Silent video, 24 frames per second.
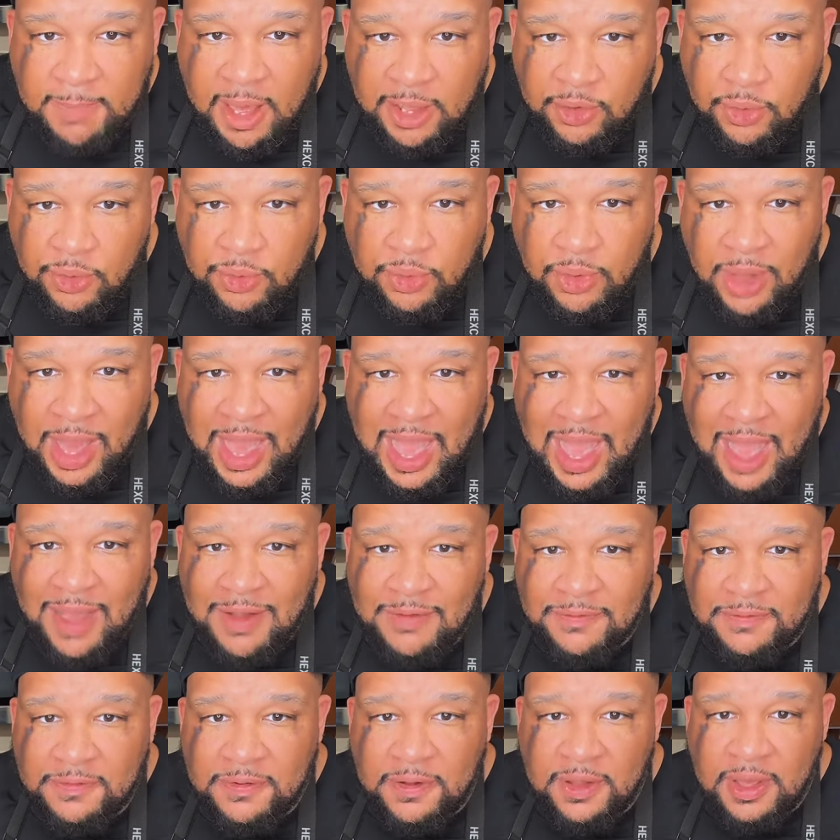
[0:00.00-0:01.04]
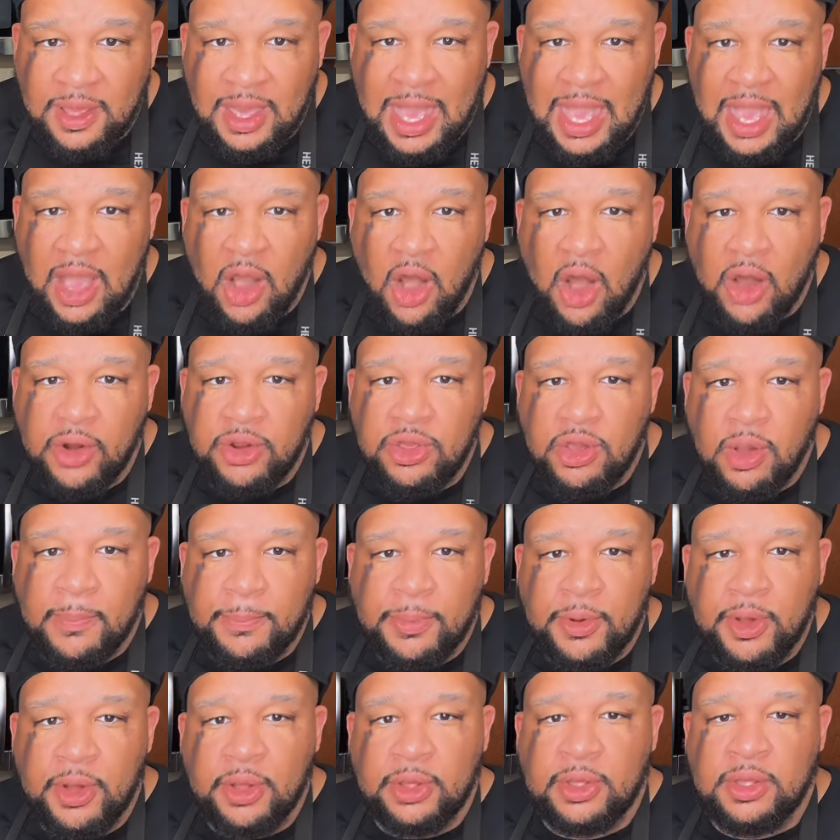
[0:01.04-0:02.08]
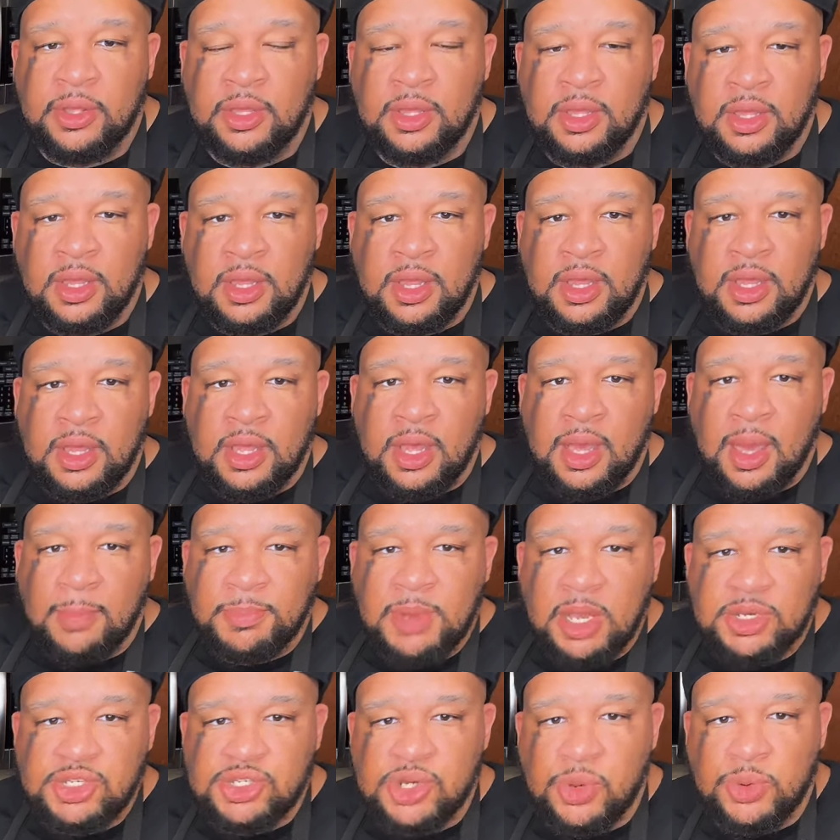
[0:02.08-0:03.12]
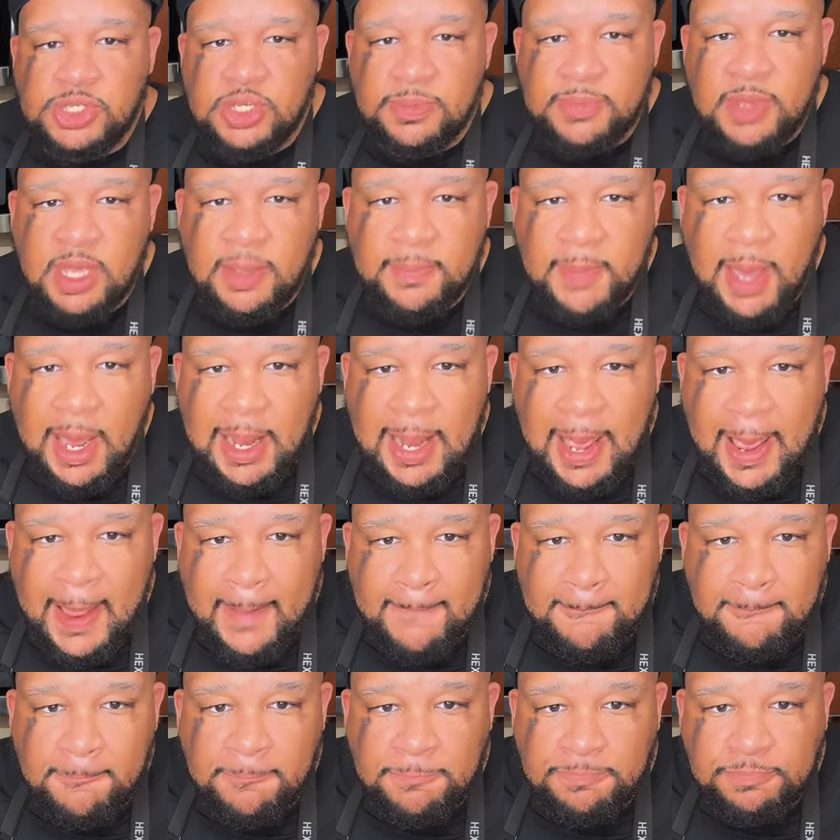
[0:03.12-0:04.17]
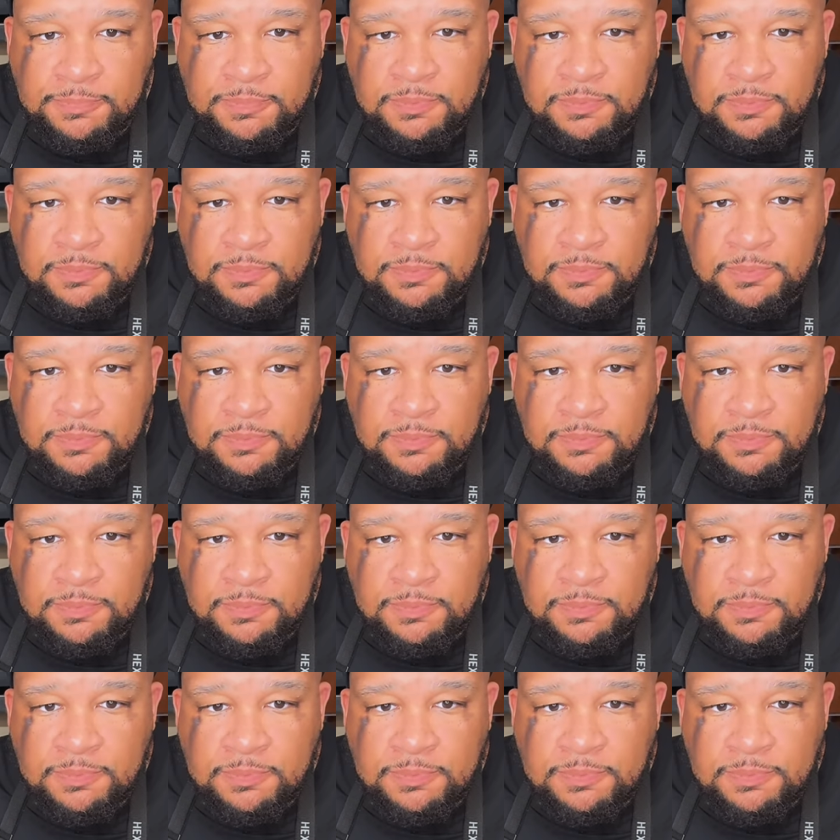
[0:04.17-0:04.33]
My Google have an audio book. I'm not sure what you mean by that.